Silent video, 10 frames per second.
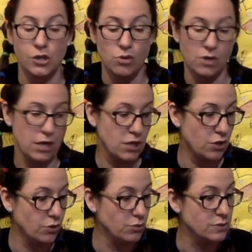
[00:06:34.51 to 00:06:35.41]
You can
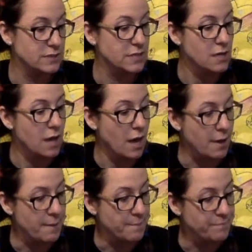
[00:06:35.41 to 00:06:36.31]
use
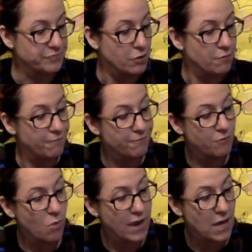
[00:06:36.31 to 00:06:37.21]

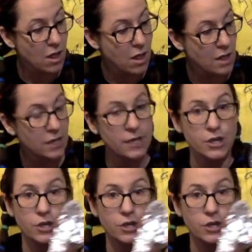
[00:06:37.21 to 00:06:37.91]
foil,